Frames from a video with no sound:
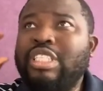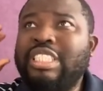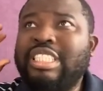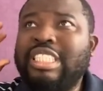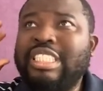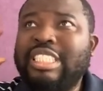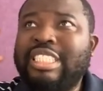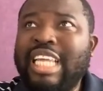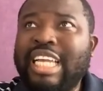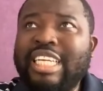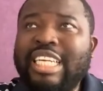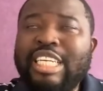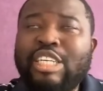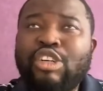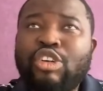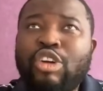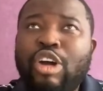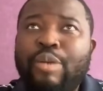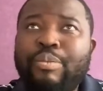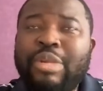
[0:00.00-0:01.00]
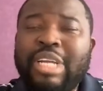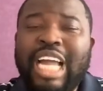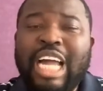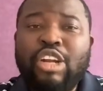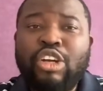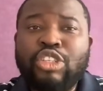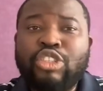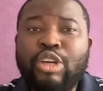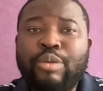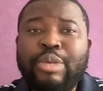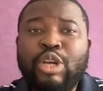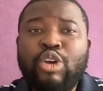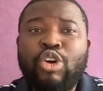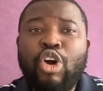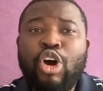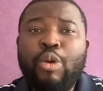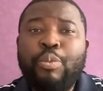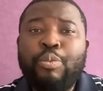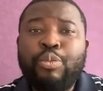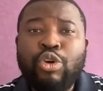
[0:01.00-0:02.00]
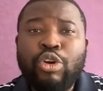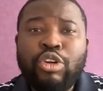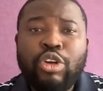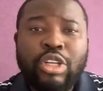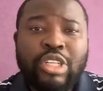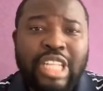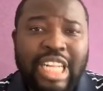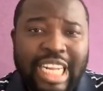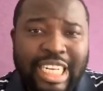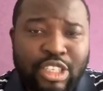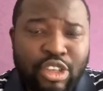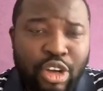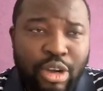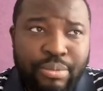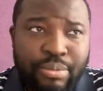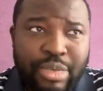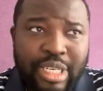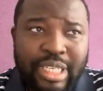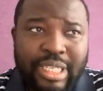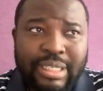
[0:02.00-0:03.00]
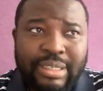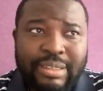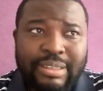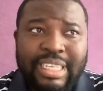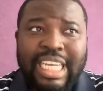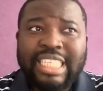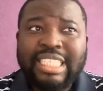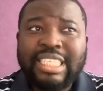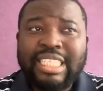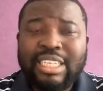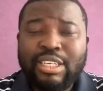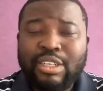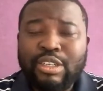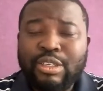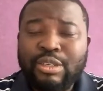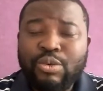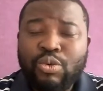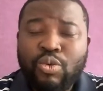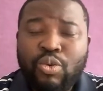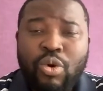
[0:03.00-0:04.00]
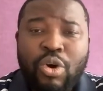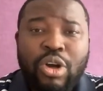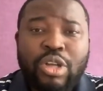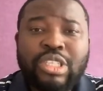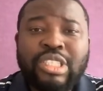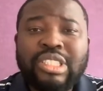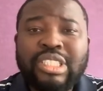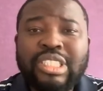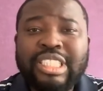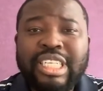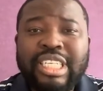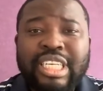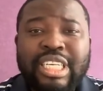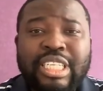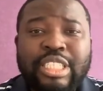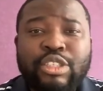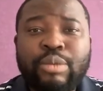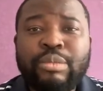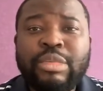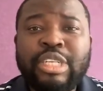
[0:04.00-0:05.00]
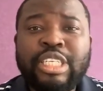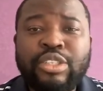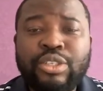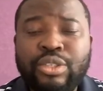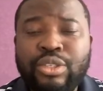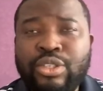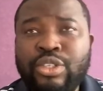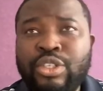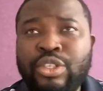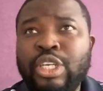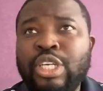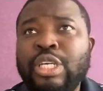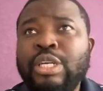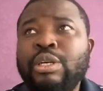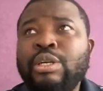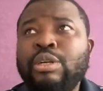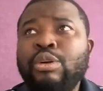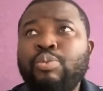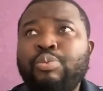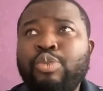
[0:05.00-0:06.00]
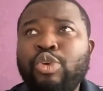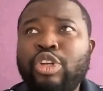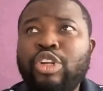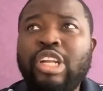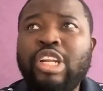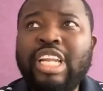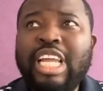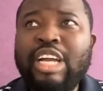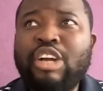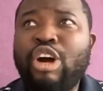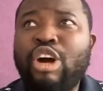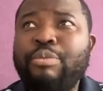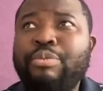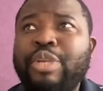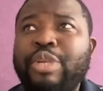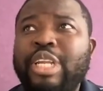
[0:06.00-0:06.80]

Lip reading: technical company can also be called product-led company. That's the word they normally use. Product-led company